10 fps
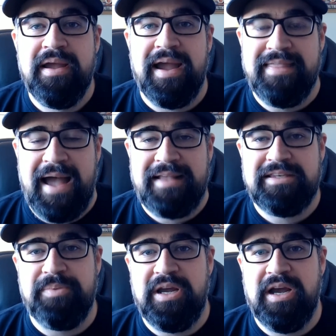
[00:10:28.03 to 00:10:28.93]
And
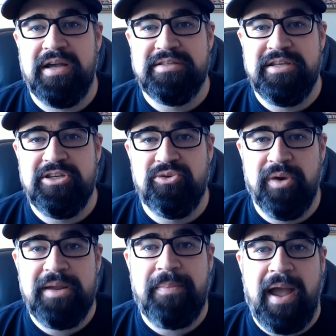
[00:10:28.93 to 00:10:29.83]
that's because these
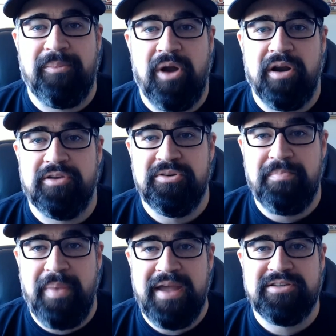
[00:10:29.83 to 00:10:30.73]
repack products are
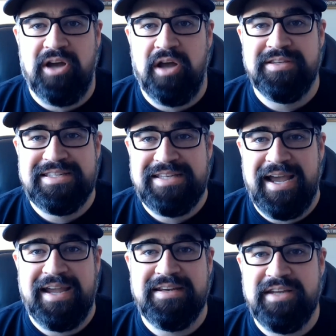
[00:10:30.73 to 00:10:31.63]
based on
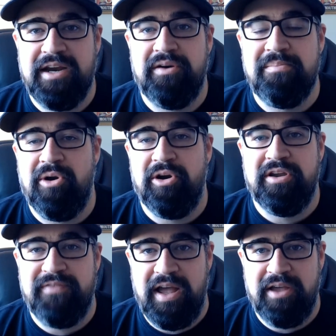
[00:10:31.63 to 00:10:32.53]
secondary
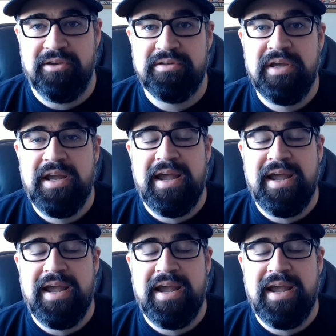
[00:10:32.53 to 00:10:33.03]
market values.